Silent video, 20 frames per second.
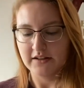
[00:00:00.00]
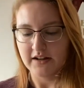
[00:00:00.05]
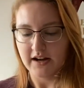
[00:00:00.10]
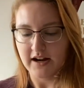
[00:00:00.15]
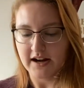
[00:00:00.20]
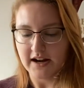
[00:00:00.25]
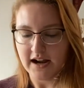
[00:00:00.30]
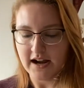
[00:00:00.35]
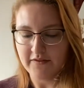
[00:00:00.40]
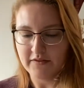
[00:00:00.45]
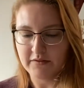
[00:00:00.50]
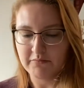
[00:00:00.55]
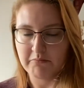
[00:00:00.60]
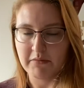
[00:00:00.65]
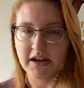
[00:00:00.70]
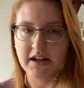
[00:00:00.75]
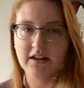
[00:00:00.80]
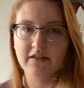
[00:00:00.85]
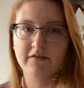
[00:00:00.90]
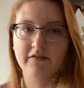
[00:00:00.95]
I haven't
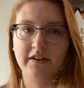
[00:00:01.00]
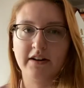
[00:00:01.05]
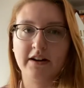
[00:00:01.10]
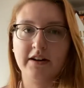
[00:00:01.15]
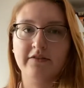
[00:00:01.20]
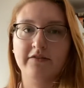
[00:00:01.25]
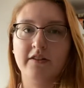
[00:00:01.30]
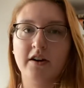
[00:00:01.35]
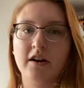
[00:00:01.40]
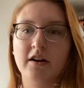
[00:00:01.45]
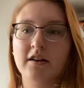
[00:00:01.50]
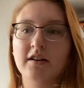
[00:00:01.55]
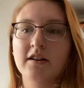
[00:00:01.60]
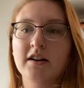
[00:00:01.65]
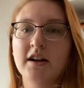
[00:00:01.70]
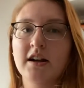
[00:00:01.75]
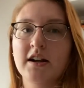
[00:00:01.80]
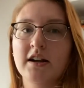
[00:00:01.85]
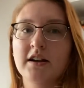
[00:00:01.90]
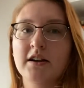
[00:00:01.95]
made it very far
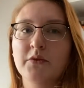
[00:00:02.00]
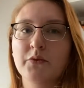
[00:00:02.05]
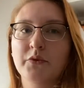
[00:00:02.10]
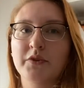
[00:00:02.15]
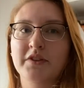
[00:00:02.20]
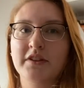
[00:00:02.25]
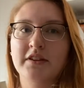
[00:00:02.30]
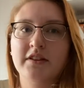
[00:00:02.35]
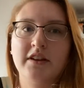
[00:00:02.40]
within,